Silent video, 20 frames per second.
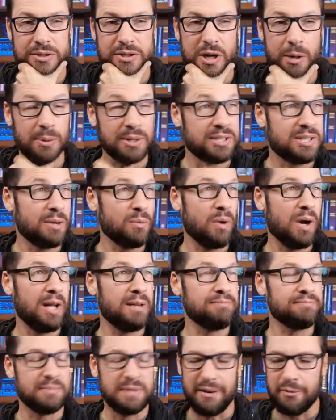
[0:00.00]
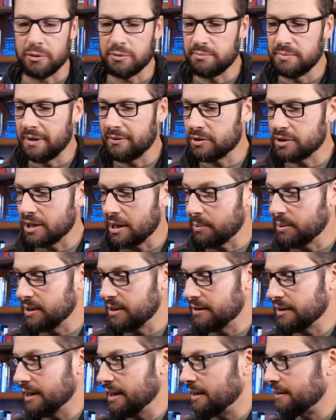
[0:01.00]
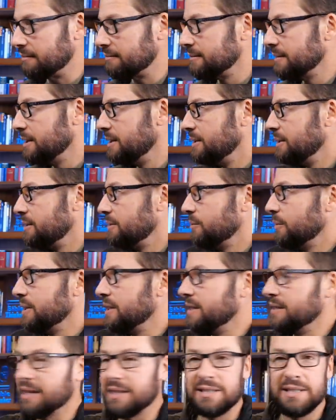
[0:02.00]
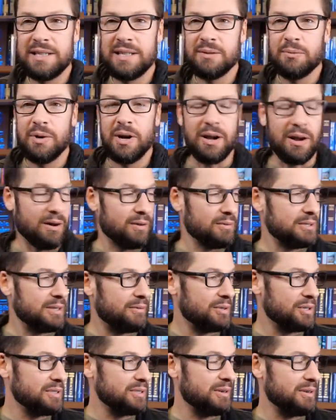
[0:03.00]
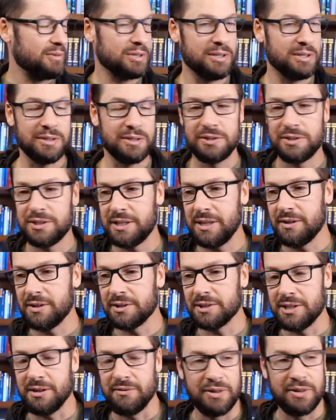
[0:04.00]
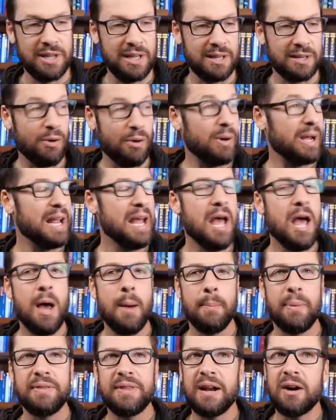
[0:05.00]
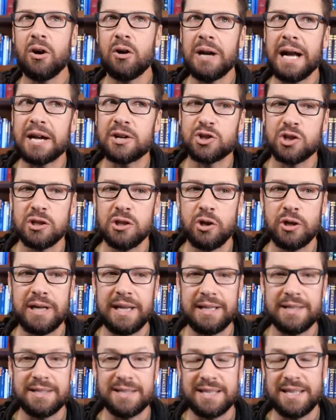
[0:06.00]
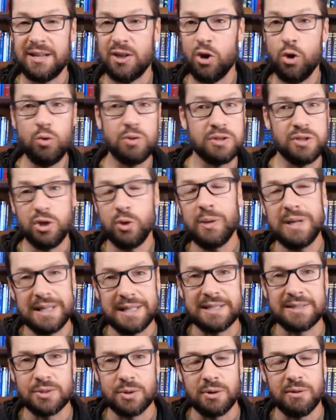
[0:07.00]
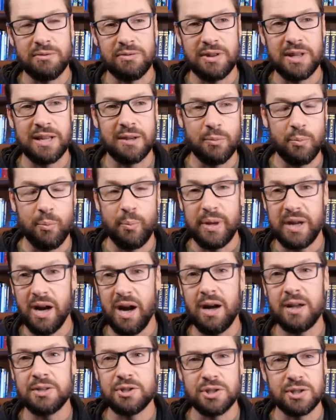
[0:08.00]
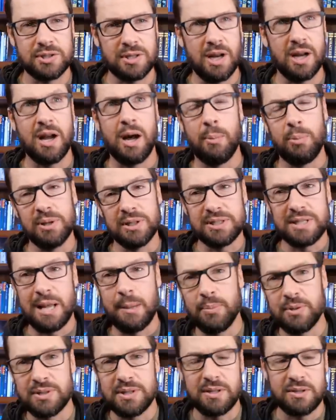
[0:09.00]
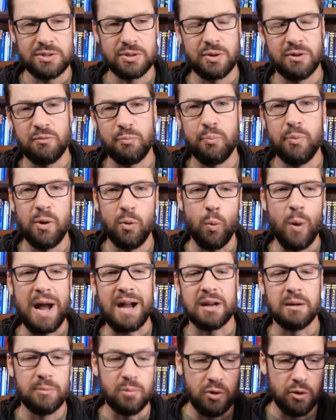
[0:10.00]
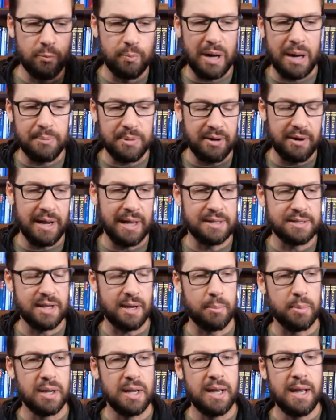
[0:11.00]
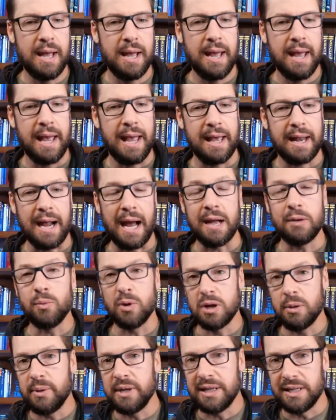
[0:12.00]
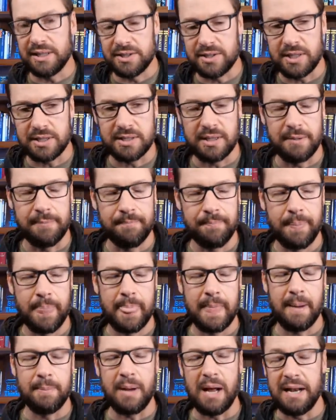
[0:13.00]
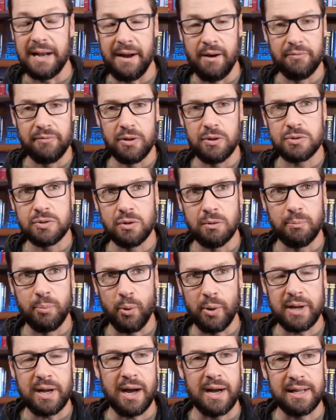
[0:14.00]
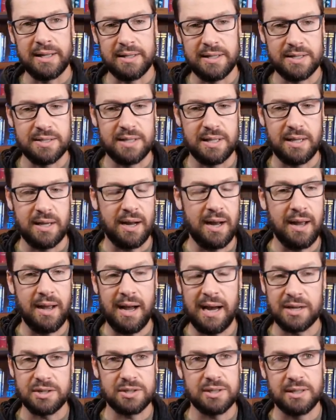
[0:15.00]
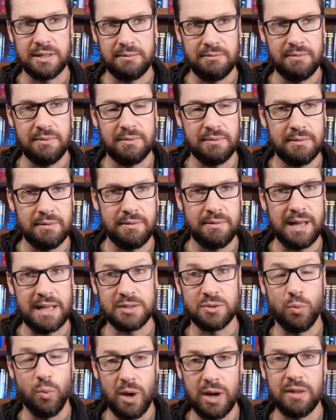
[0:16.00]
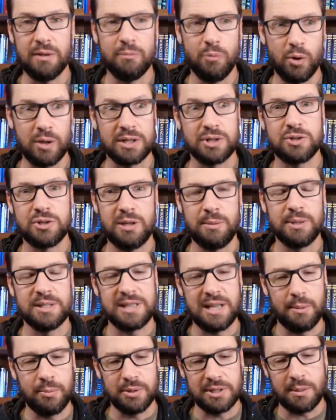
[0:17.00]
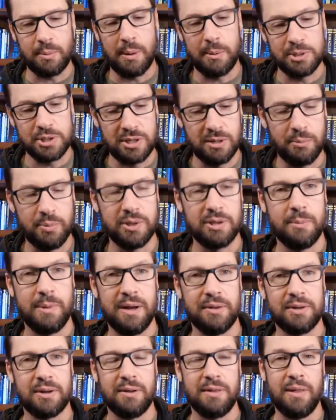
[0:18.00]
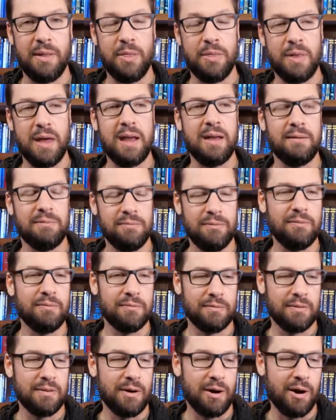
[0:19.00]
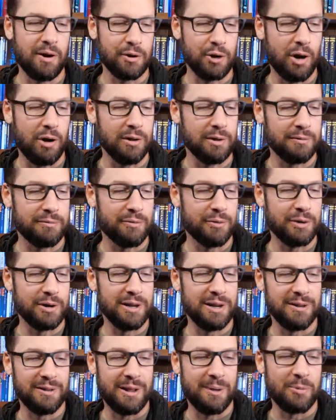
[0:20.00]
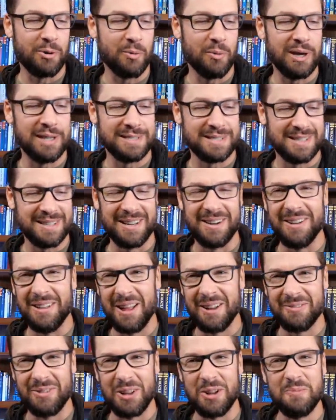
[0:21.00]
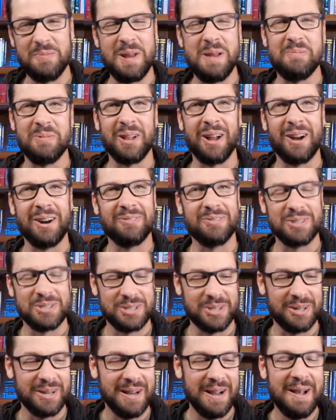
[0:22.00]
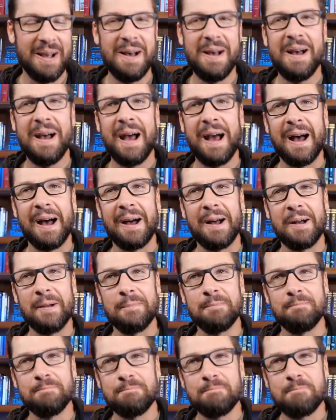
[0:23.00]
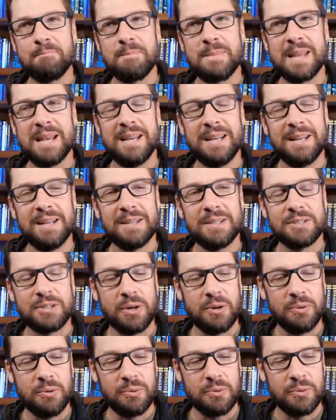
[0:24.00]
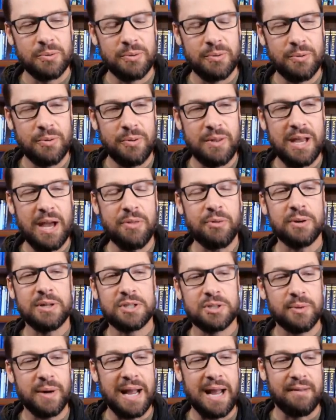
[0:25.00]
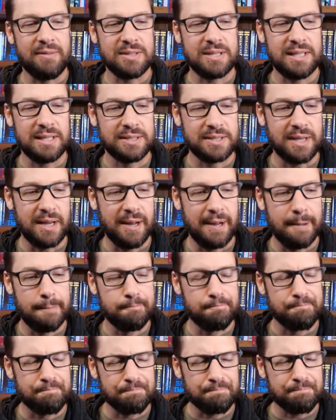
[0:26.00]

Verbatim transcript: Starbucks did what? Never, never shopping there again. What Disney did what? Oh, never, never going to see their stuff again. Oh, but they aren't actually looking to see who's doing this sort of thing beyond just a couple examples that sort of whack a mole pop their heads up. And I'd want to be consistent. Um, now, for those who are boycotting Disney, I actually that's one of the more extreme examples. I probably shouldn't put them out there. They are calling for it in a lot more ways than a lot of other people are for sure. Um, so the other issue I have is this: um,